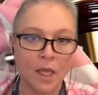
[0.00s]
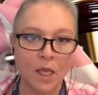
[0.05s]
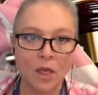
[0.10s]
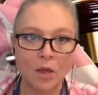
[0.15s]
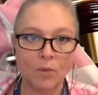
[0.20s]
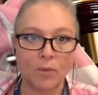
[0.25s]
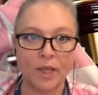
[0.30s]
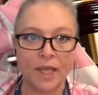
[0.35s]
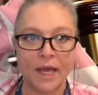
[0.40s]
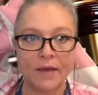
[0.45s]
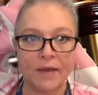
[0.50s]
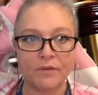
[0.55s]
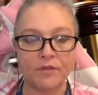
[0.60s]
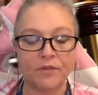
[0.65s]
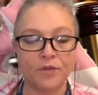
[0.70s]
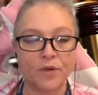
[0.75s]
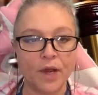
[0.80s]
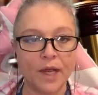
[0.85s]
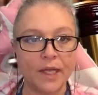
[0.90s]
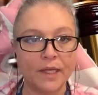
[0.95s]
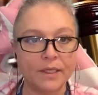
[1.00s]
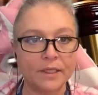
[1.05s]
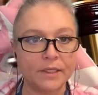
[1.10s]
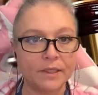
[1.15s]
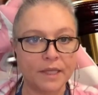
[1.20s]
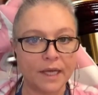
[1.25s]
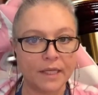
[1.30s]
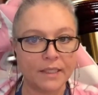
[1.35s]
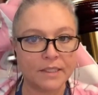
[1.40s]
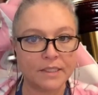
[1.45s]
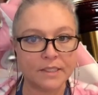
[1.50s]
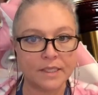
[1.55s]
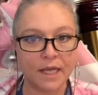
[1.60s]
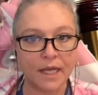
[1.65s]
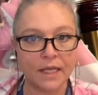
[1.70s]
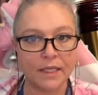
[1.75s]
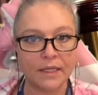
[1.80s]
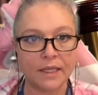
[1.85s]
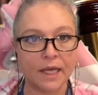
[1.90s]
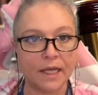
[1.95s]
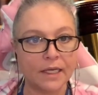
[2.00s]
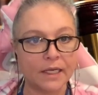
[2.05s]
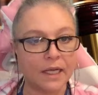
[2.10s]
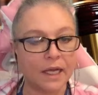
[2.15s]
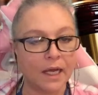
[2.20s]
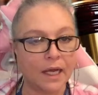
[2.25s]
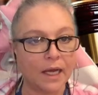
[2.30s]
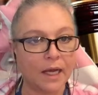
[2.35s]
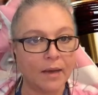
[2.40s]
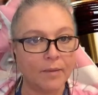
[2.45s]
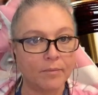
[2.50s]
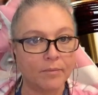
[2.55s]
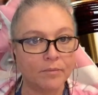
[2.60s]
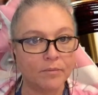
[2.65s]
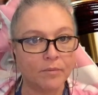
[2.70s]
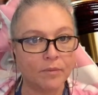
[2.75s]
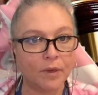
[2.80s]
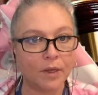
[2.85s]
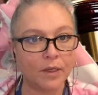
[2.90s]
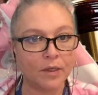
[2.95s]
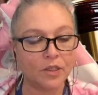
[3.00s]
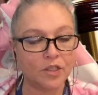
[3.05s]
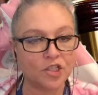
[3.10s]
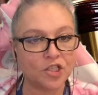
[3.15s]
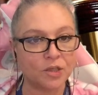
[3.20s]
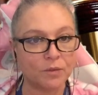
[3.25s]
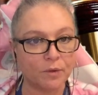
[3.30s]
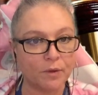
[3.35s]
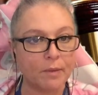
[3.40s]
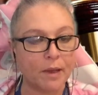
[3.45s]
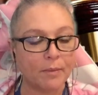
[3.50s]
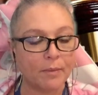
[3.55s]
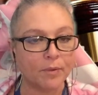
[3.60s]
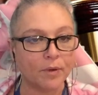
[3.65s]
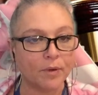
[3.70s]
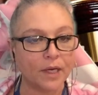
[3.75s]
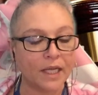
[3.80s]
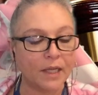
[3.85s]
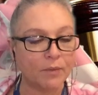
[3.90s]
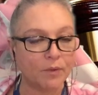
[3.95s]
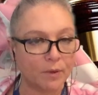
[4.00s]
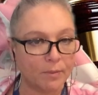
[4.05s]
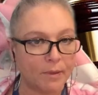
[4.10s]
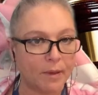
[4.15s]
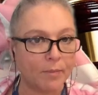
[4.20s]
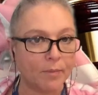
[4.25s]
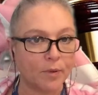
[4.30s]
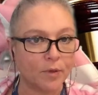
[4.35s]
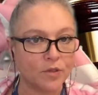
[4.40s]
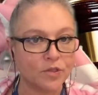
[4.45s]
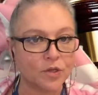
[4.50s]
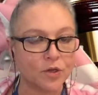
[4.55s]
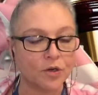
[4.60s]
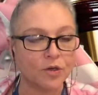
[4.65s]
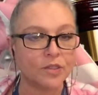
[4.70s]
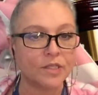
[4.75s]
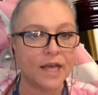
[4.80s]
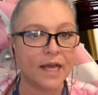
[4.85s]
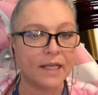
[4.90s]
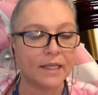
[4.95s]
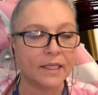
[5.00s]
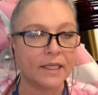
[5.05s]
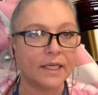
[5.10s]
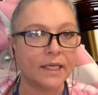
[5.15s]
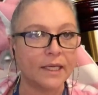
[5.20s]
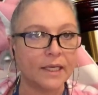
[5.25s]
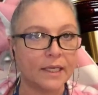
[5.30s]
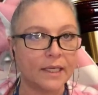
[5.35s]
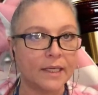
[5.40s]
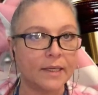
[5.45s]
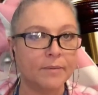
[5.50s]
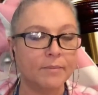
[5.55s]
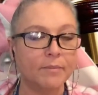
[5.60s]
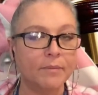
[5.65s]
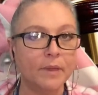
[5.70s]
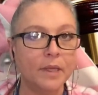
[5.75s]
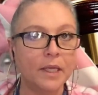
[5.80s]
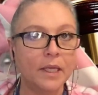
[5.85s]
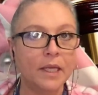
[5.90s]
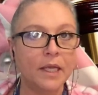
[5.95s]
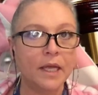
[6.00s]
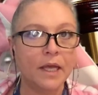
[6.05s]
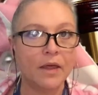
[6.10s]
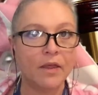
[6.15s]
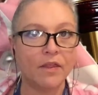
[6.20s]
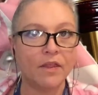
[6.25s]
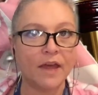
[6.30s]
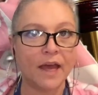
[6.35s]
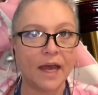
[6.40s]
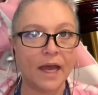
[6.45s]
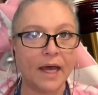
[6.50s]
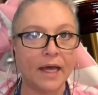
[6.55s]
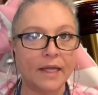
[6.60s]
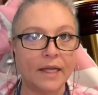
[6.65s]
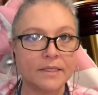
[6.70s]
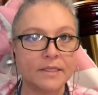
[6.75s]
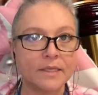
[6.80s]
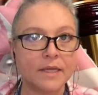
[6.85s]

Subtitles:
We have a friend that said that he remembers her telling him that